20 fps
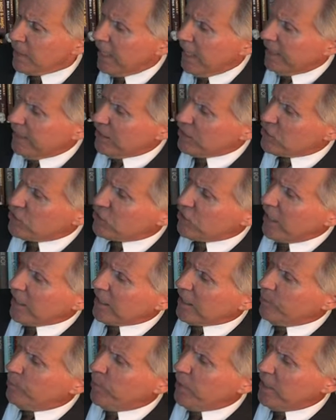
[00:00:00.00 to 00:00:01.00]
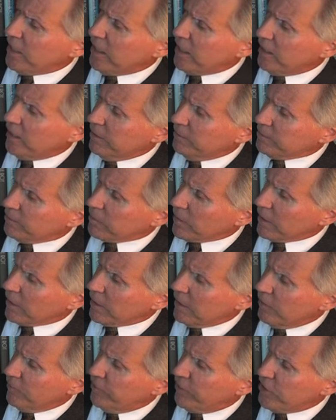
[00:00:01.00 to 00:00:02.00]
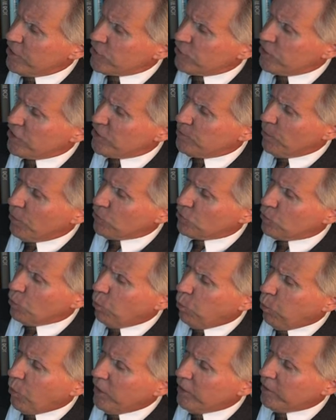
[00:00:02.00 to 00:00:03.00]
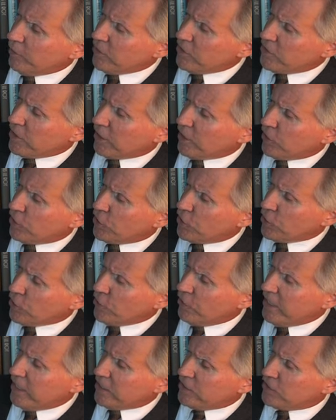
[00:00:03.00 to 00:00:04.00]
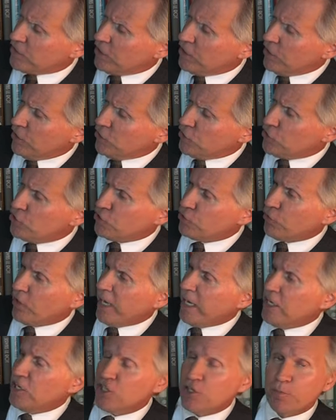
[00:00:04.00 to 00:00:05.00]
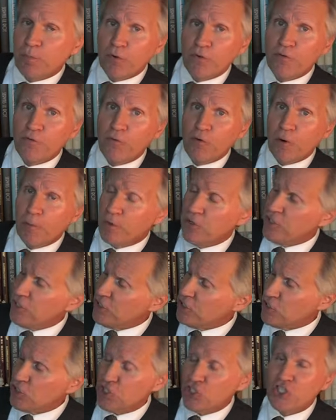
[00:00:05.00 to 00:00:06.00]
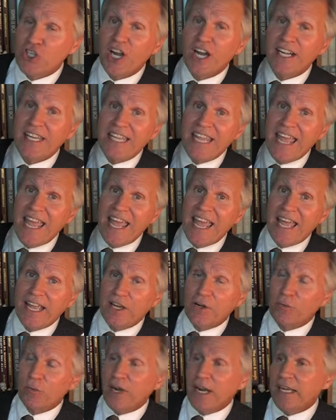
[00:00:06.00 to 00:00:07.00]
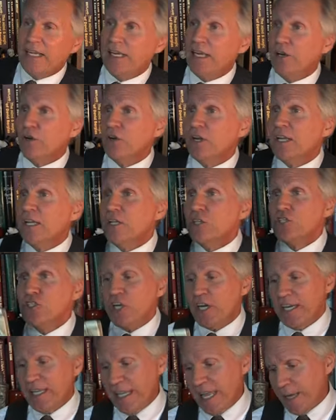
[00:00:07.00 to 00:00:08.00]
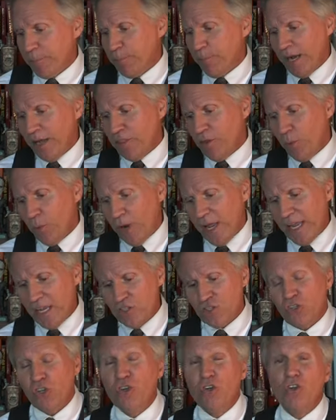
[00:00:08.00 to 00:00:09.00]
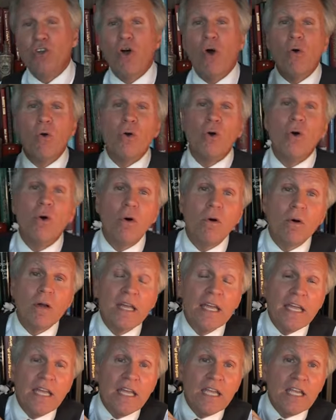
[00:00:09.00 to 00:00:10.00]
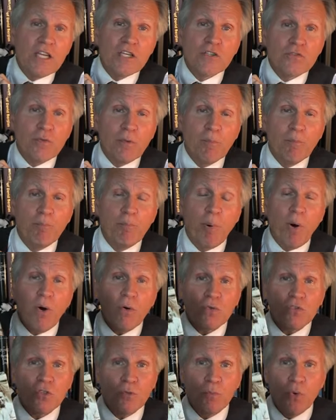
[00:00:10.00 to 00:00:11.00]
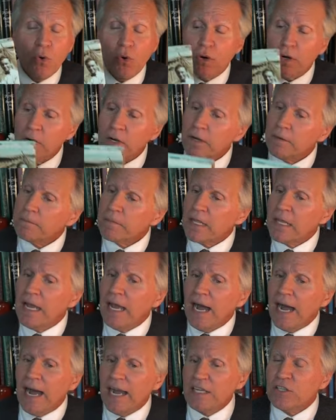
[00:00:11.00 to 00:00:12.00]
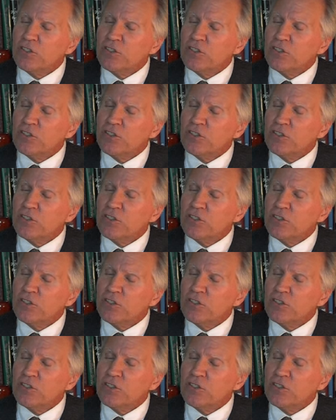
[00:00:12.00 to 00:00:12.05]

an encyclopedia of history's most wondrous and curious strange performers. This is Johnny Eck right here. Johnny Eck, by the way, is a local. He's from Baltimore. I